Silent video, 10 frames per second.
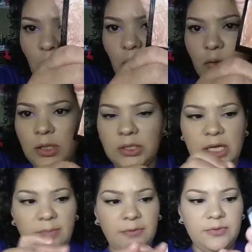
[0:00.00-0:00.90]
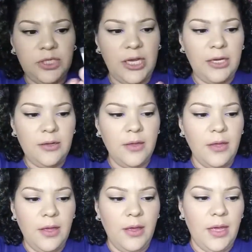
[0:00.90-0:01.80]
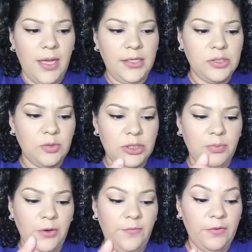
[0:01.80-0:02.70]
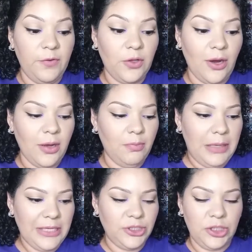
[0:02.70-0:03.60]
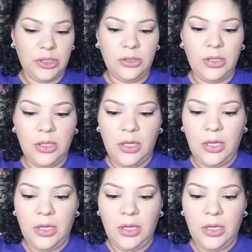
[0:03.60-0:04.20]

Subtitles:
gold type of shade, and this one's perfect for dark complexion.